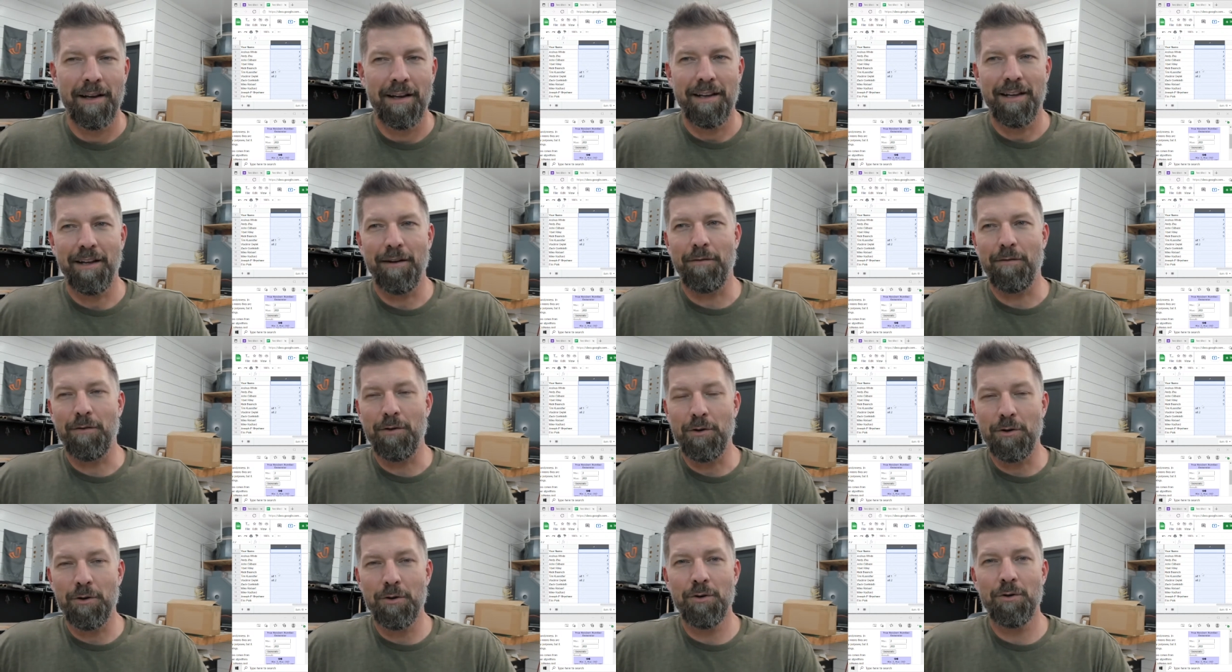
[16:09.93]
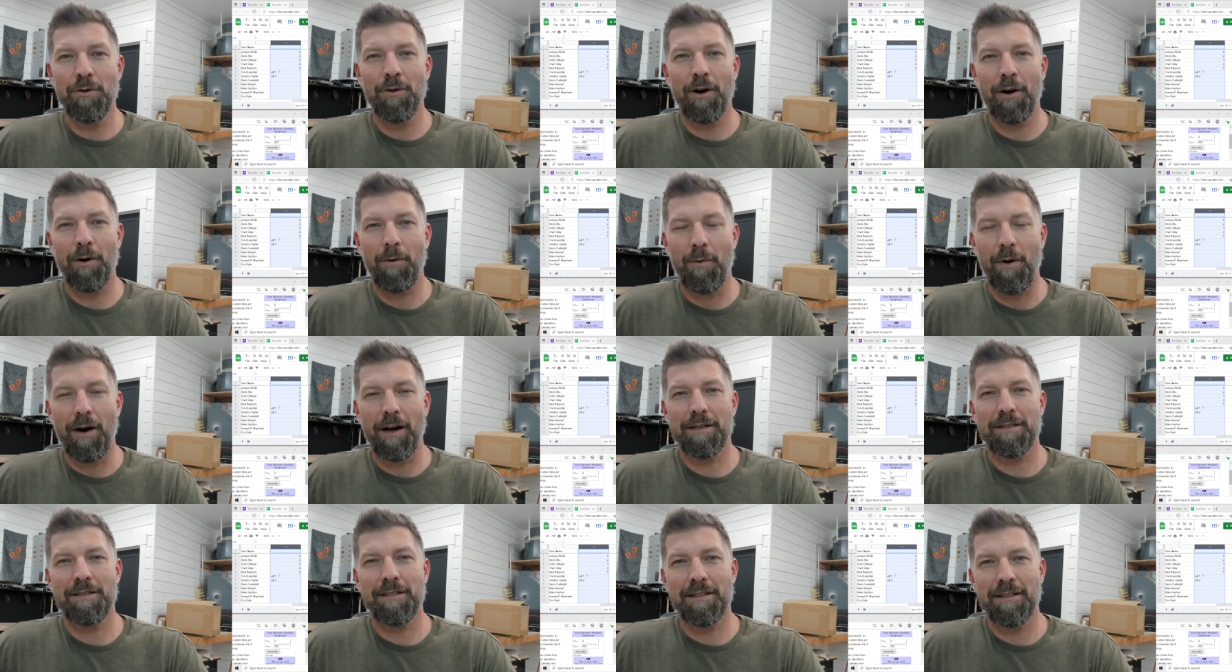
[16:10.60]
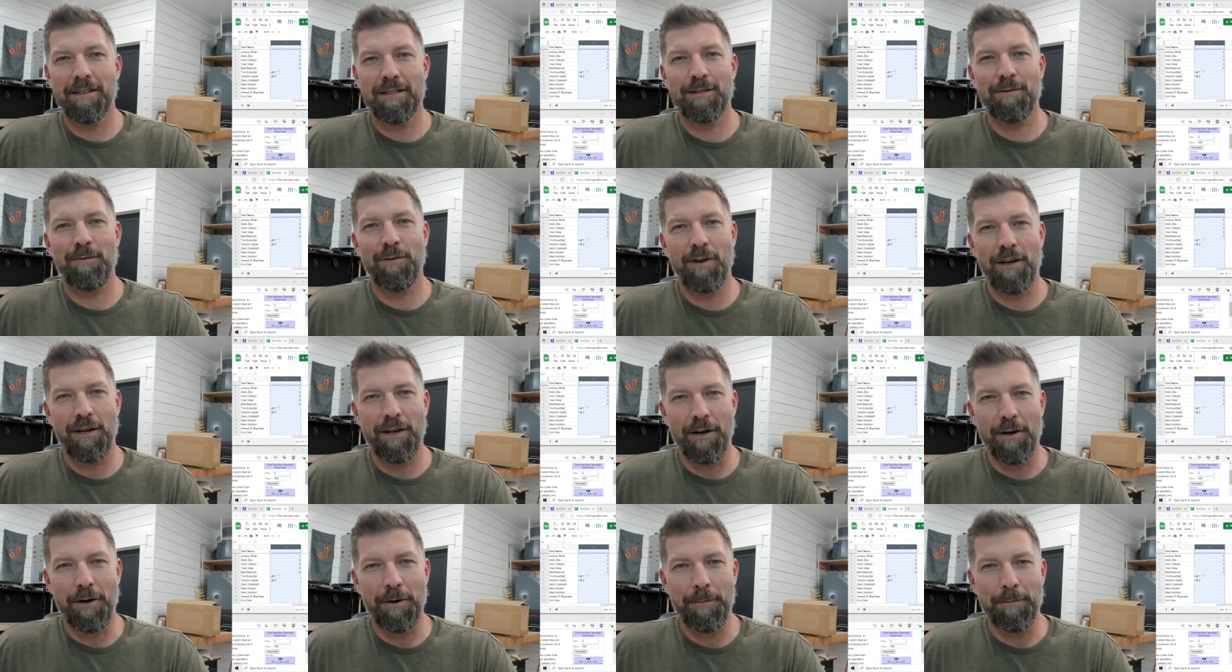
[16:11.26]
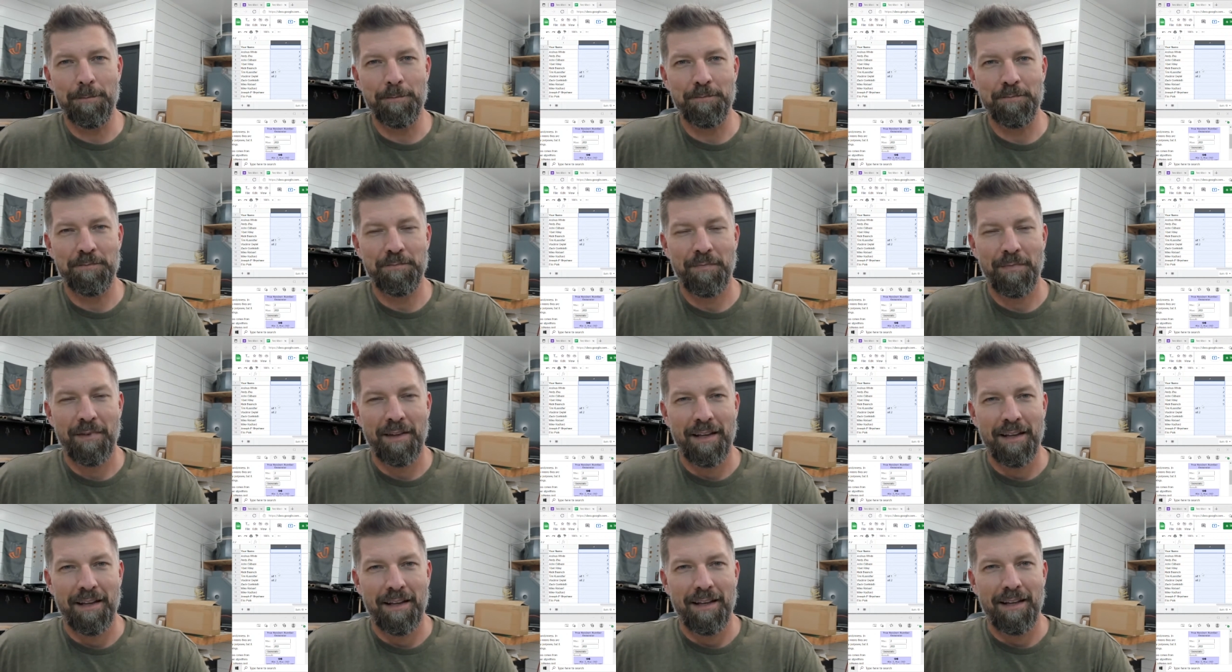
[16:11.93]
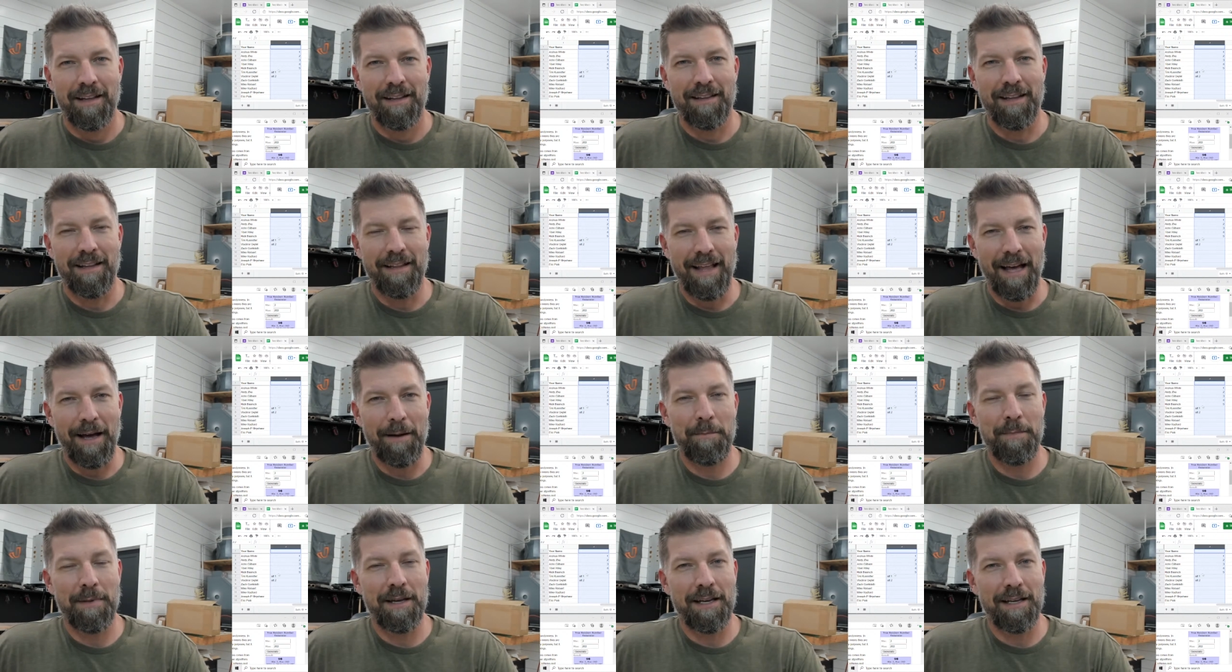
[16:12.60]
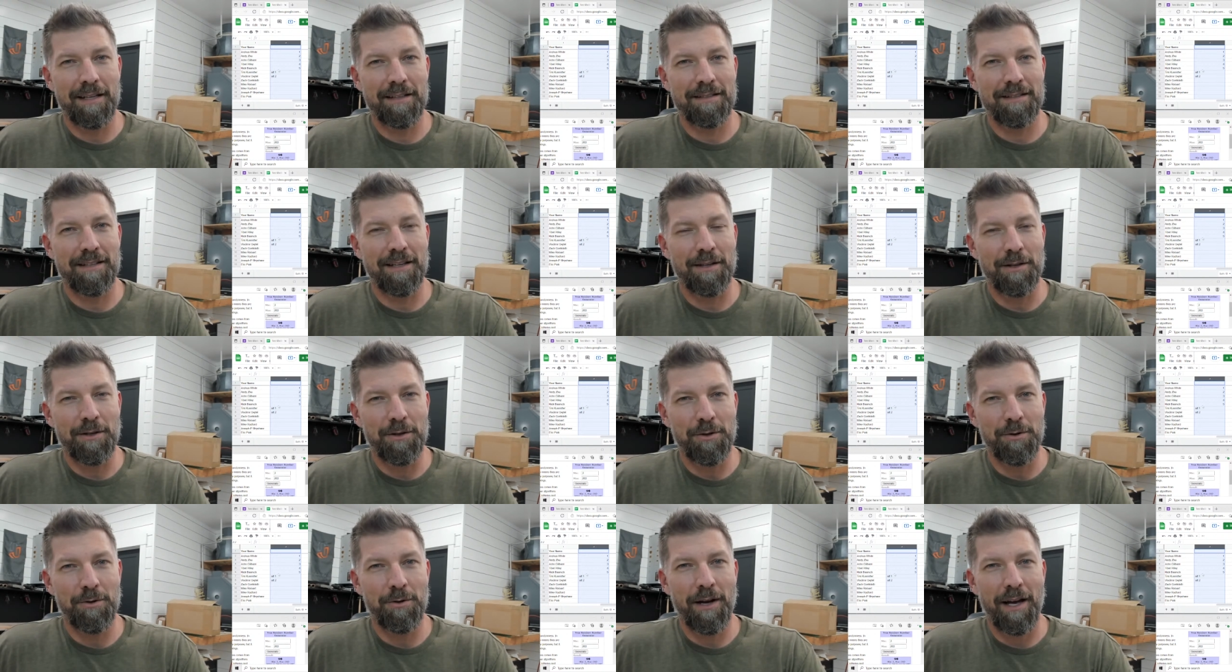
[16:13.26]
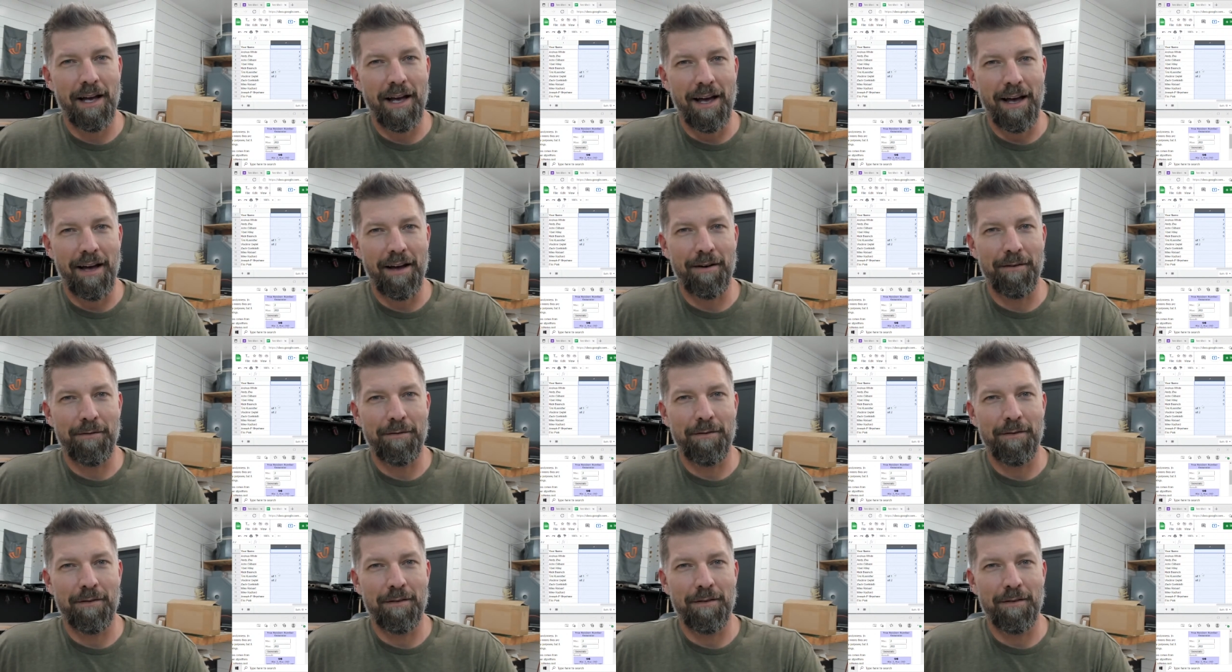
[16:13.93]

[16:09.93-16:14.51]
If you are watching this video, then that means that you have